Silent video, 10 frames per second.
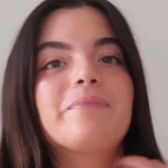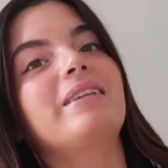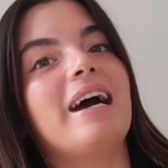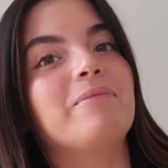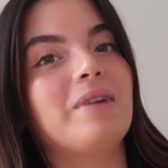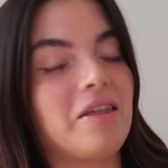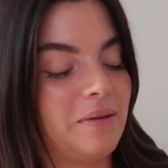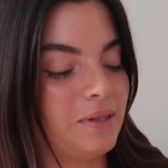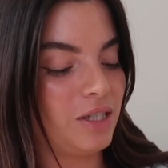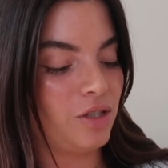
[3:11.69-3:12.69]
yeah, I
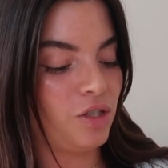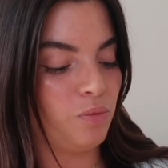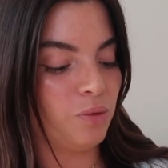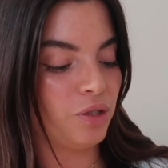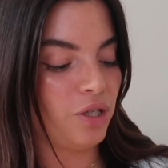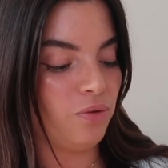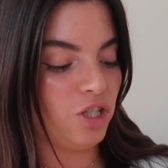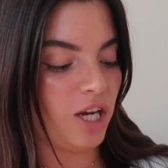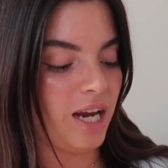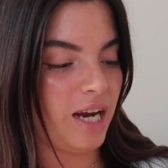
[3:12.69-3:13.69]
thought it was a super cute
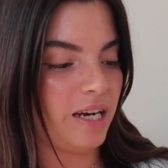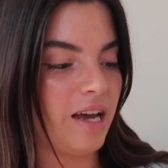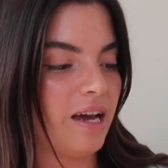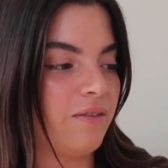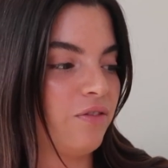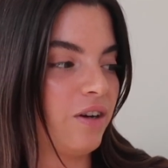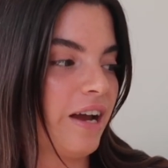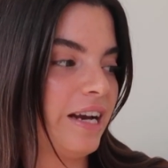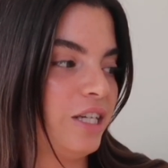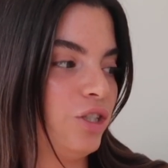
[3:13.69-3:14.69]
chain, and for
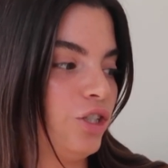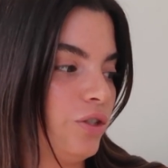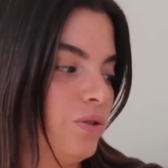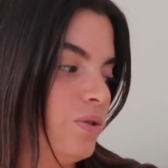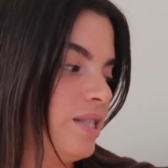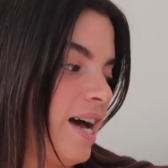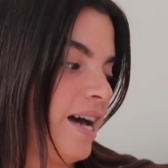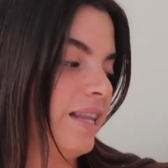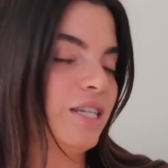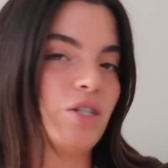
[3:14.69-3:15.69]
any shoes
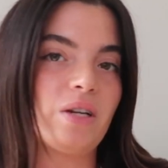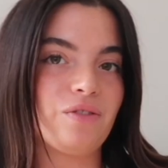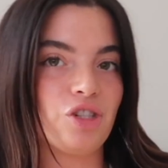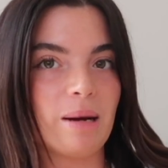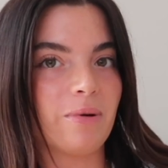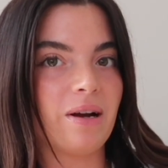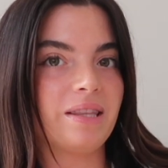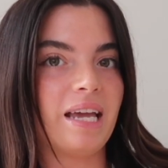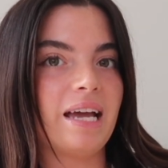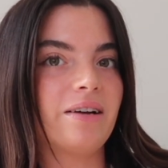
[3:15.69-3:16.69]
that like don't have a strap
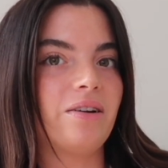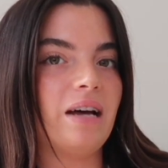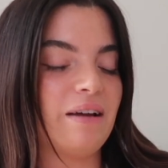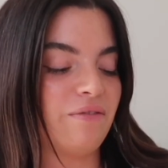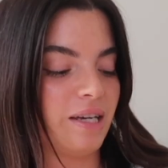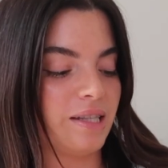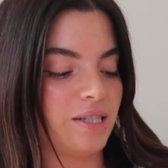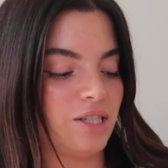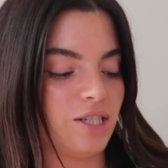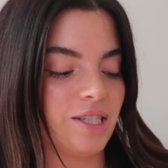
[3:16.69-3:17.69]
around the ankle, I feel like
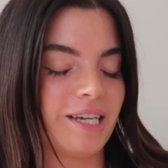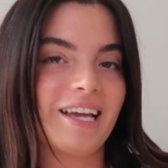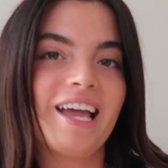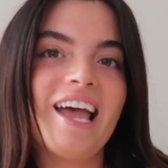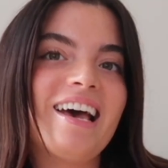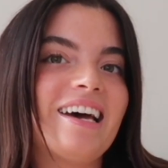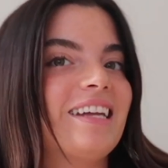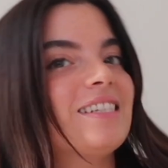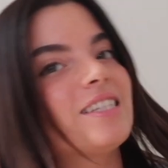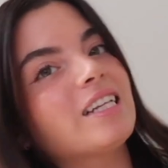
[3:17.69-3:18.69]
this is just like a
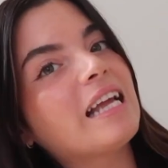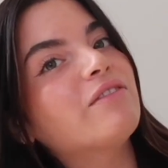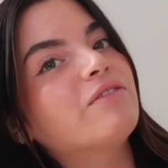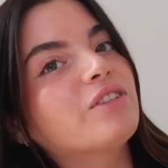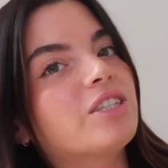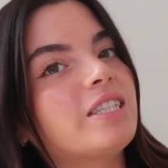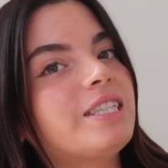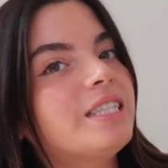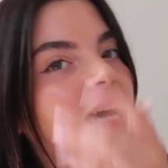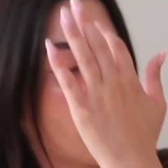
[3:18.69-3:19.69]
nice little like
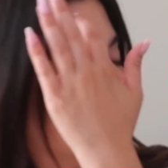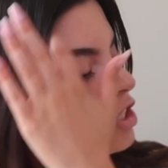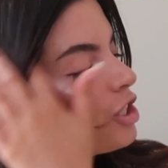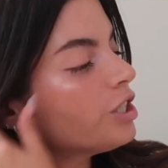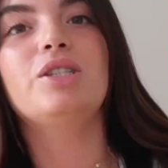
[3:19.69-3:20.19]
flirty touch.